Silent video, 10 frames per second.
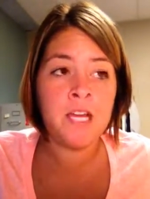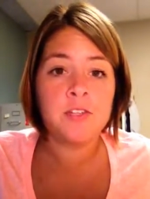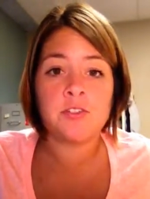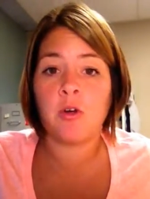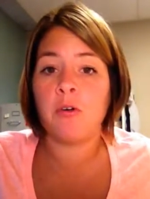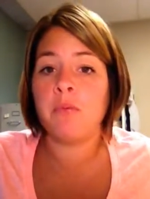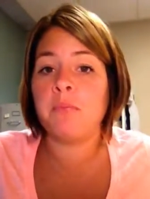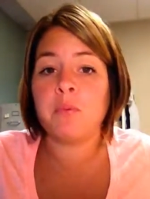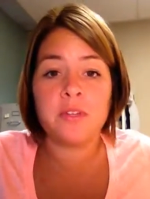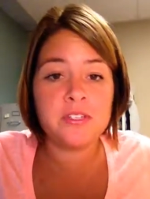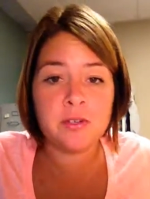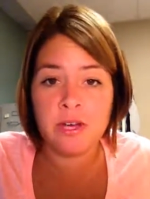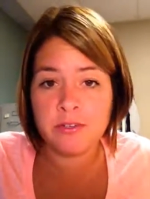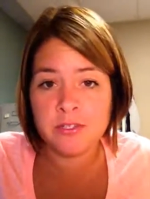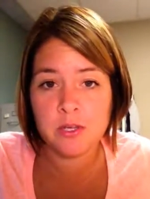So please don't
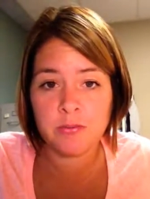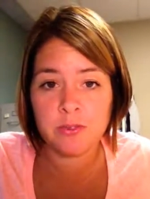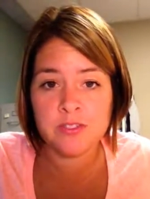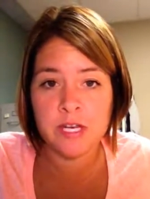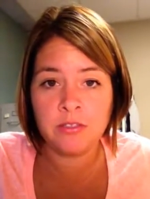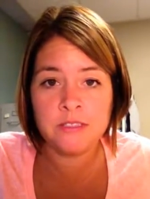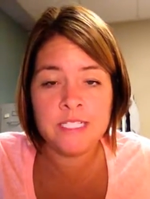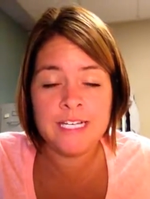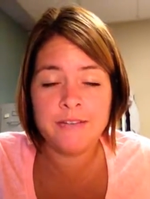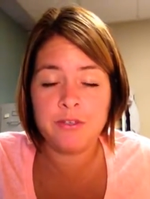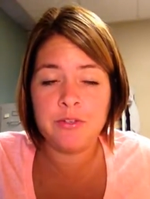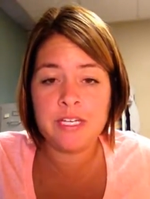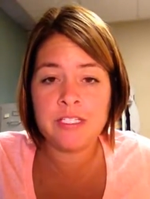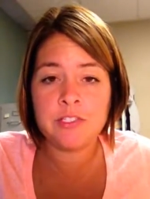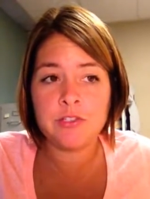have your cell phones out. If you
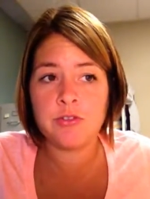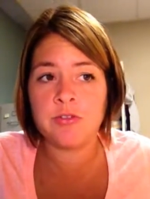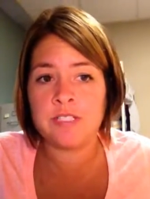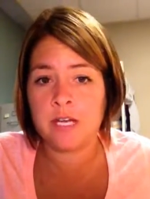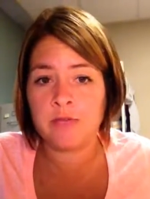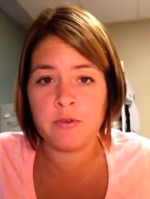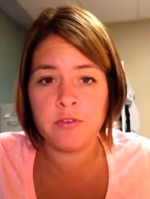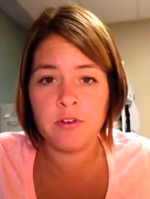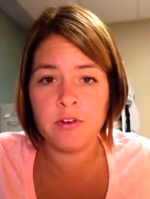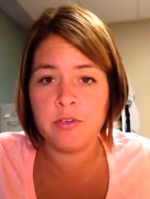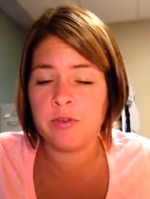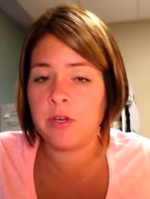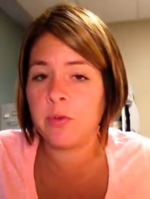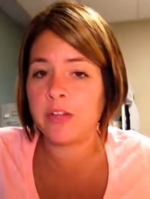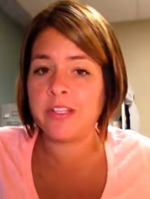need to take a phone call, you can
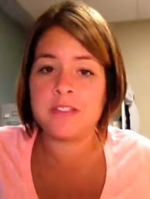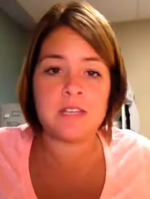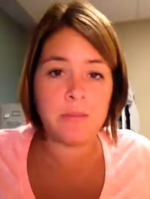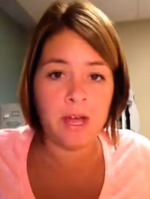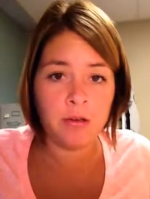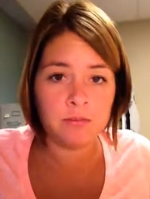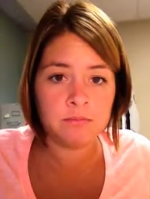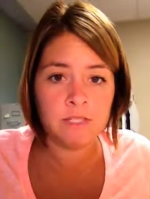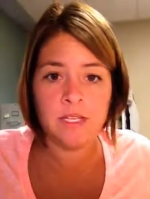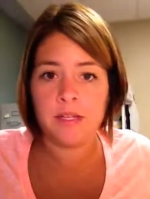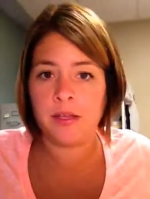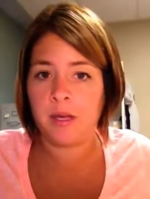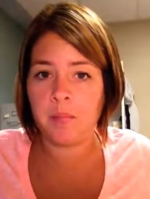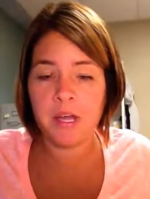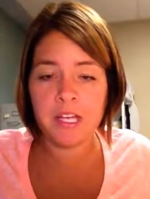quickly step out and
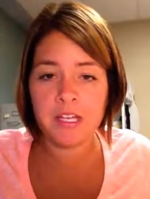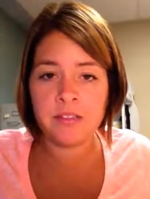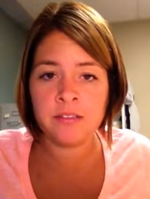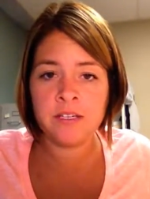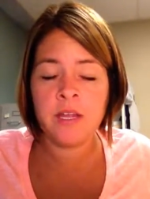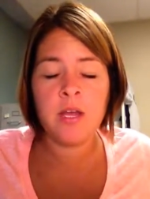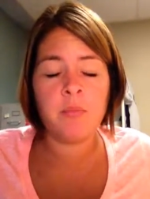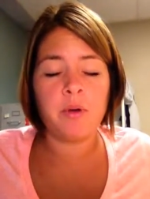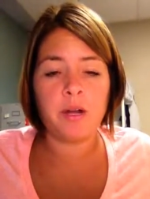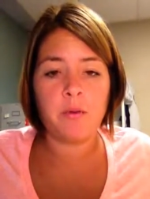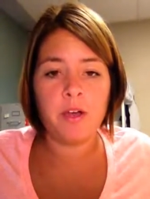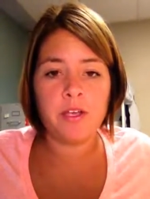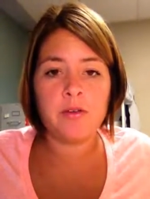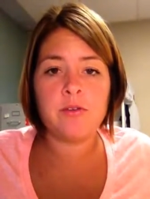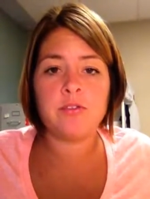come back in, but I want
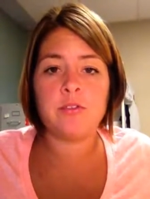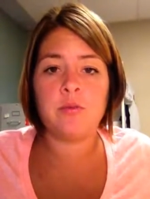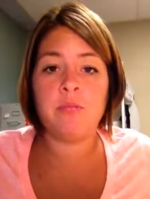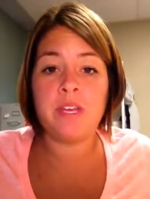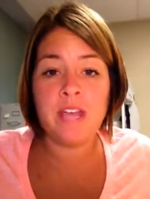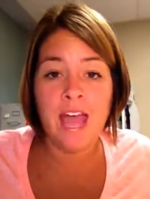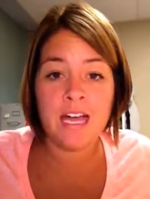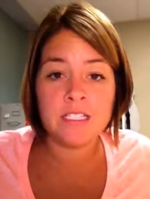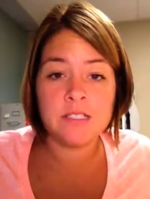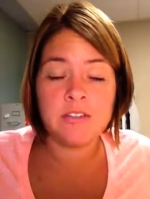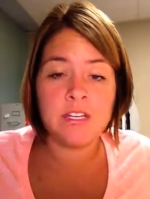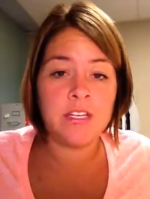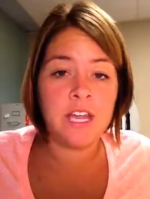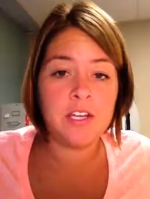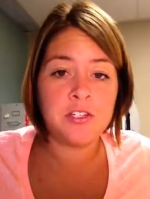you to be active and
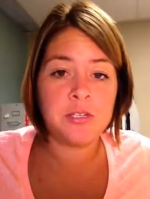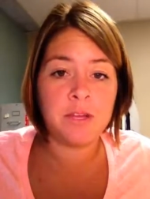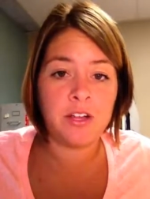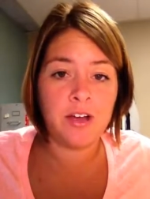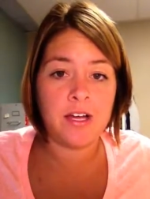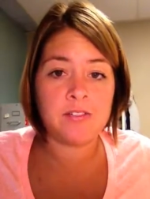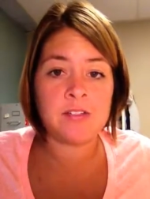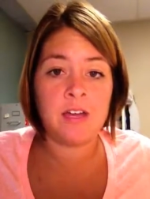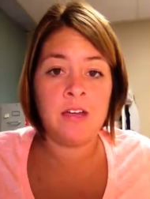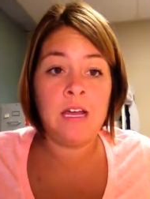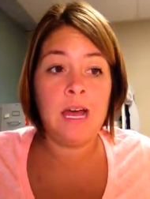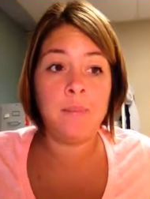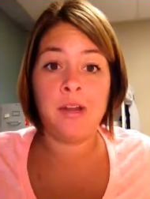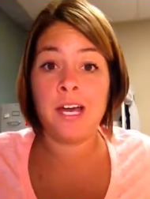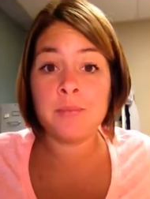engaged in my class.
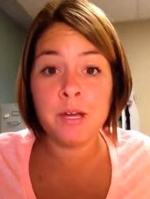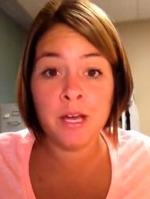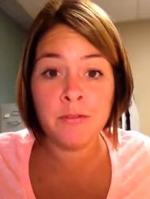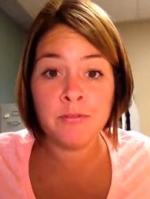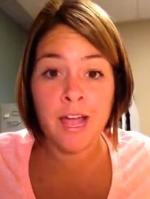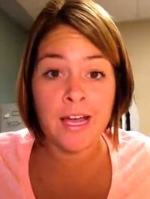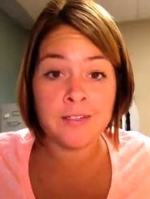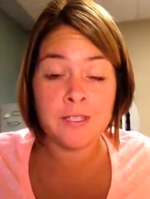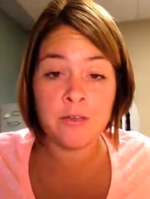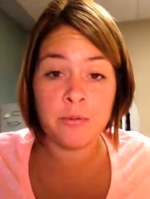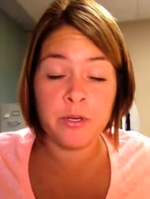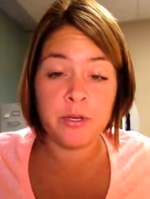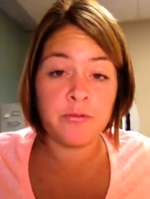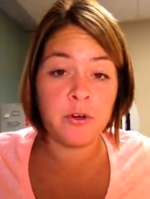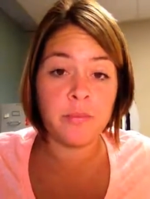I'm not above asking you to put
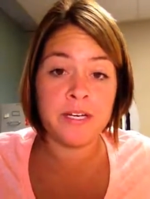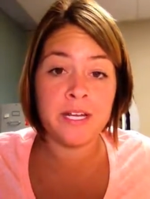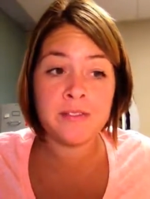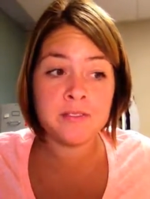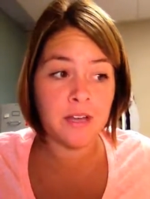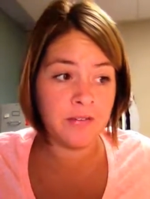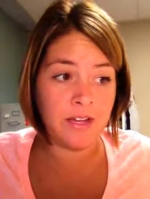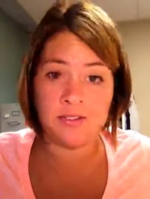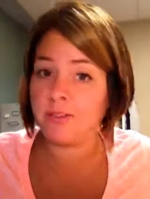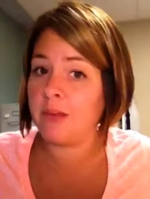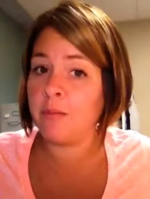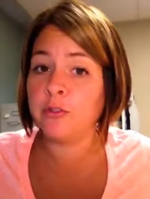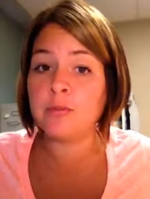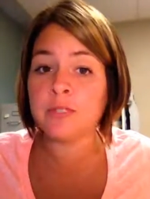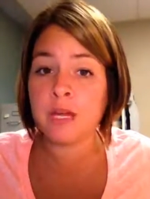your phone on my desk. I've had to do that
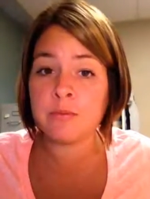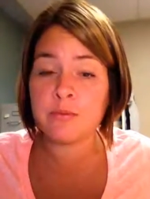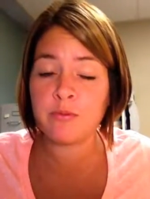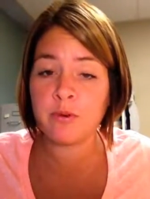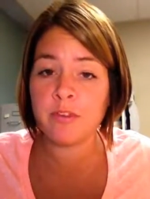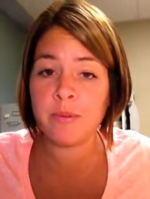multiple times before in the